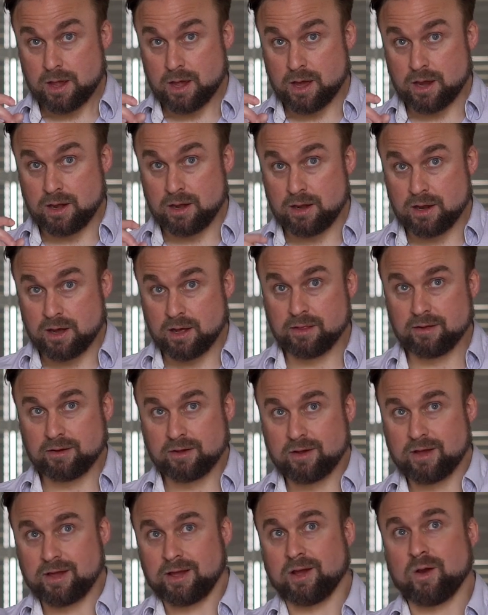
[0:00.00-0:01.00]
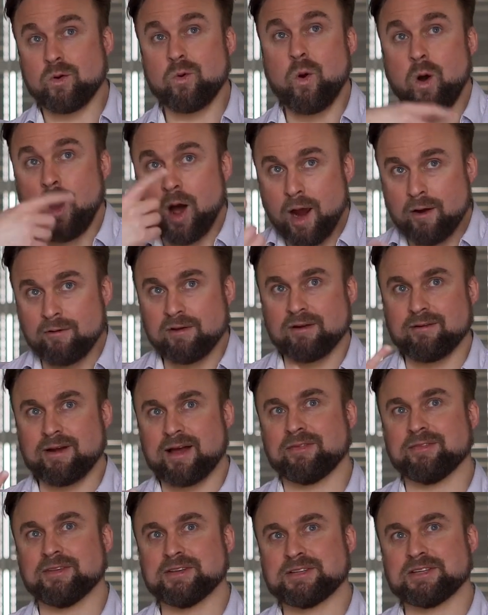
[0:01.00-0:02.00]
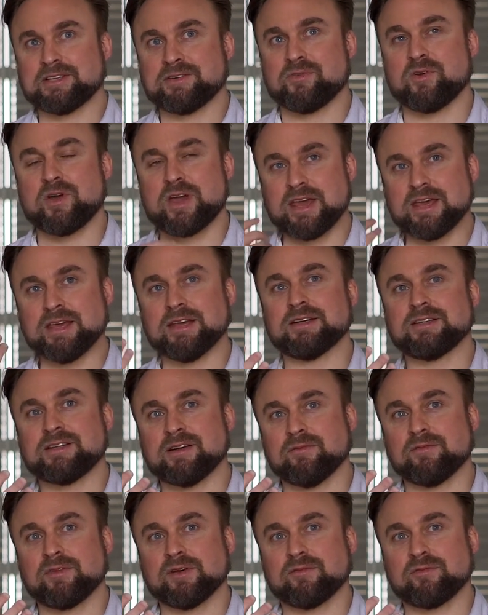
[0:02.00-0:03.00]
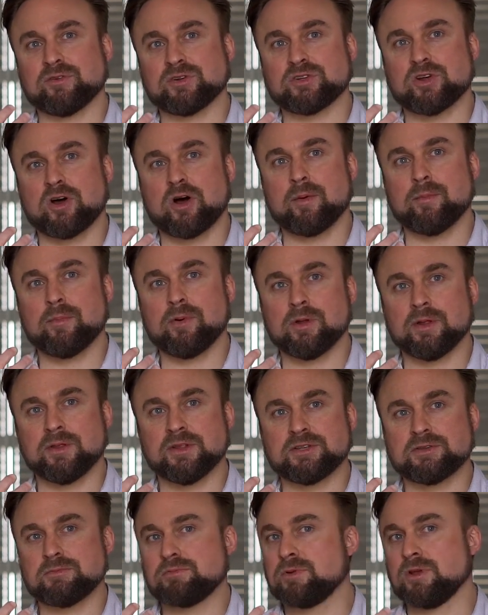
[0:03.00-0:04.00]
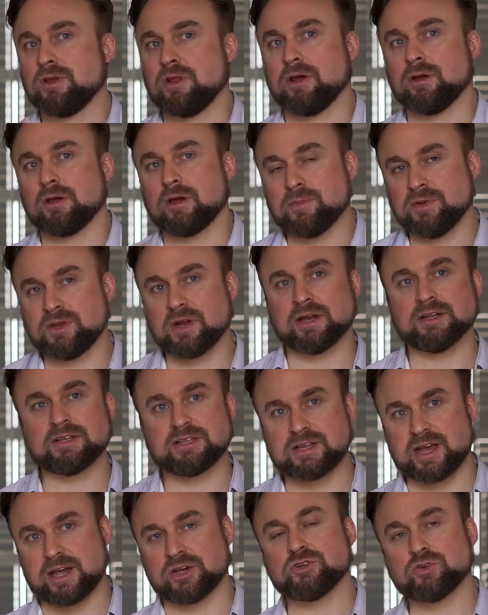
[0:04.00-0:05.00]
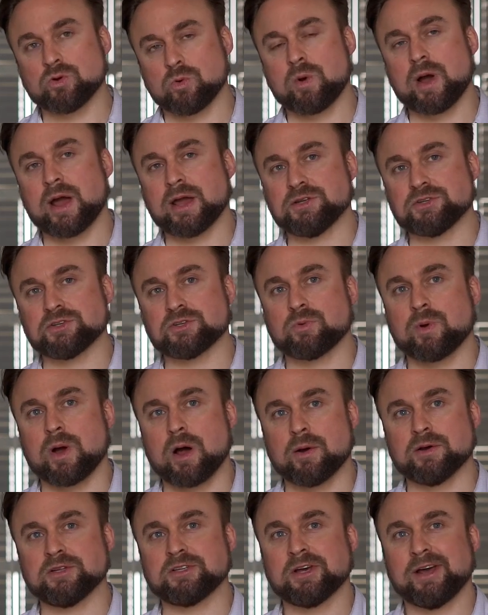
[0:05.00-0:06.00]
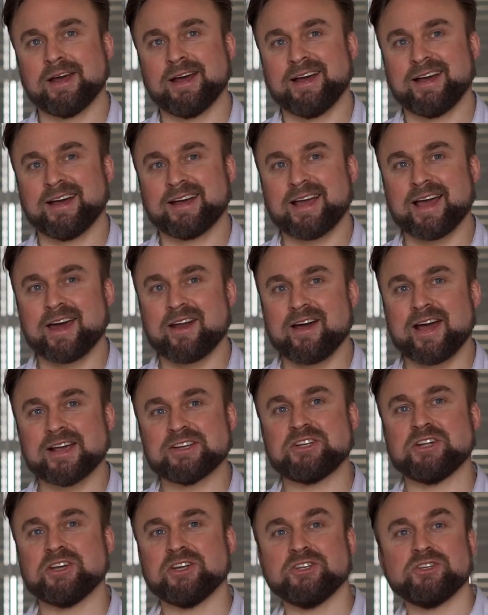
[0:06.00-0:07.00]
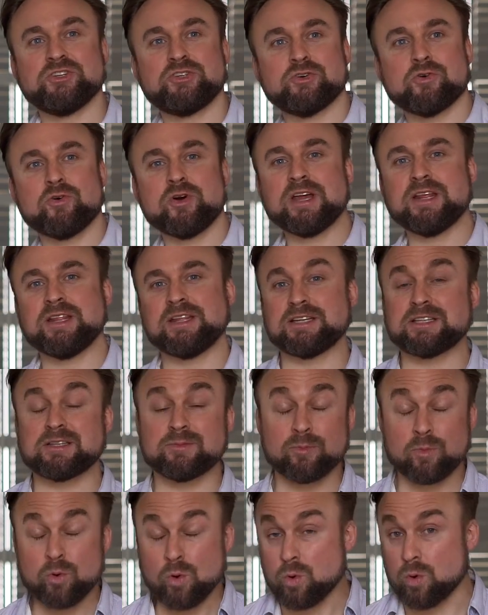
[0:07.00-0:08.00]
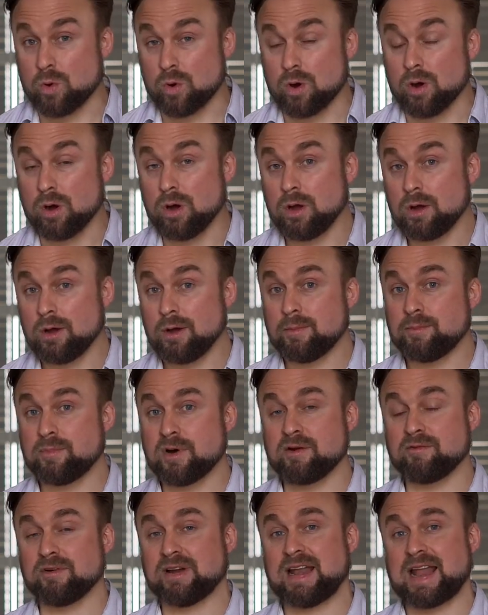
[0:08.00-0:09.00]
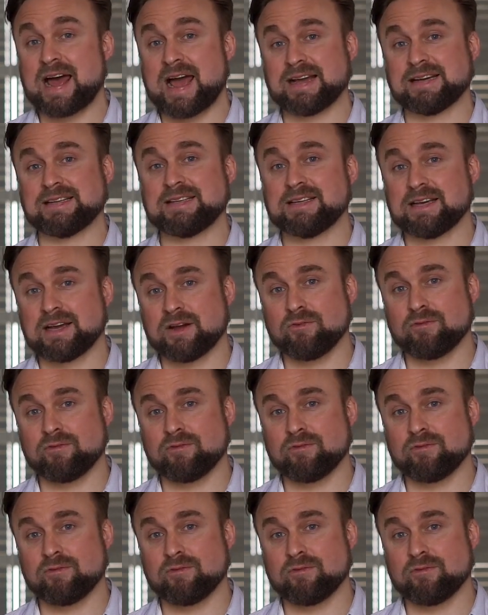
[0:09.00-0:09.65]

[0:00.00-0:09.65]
Another inquiry around this is if you're eating something, for example, and this, you know, can be done in sexual ways as well, is can I actually enjoy this more by relaxing